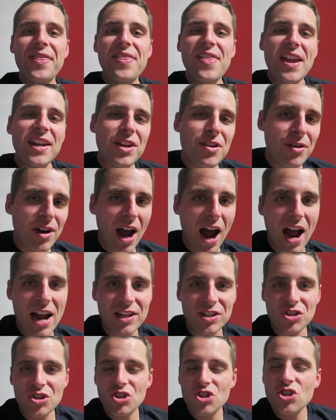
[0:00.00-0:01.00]
Thank you
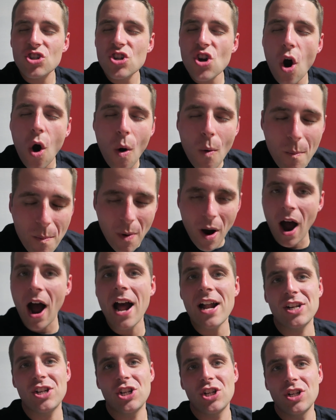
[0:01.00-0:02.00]
guys so
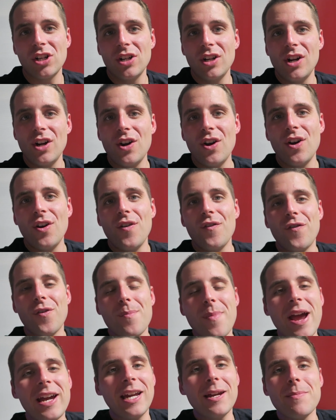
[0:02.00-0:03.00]
much
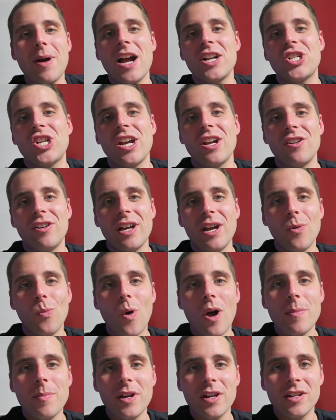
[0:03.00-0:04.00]
for making my channel hit
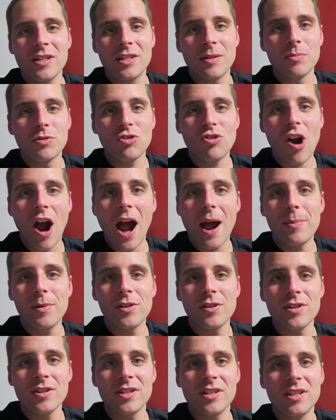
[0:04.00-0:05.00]
1 million
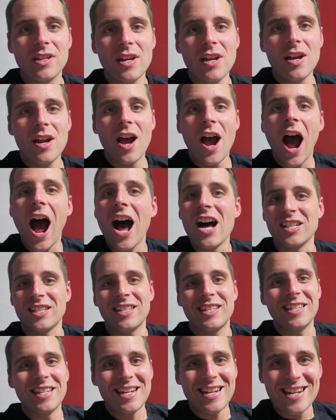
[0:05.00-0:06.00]
subscribers. I'll
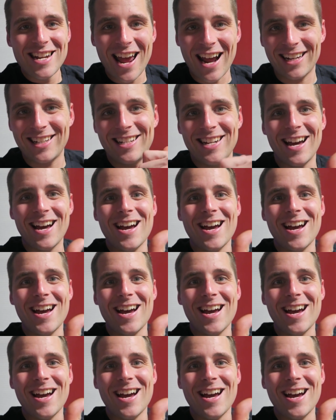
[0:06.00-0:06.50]
see you next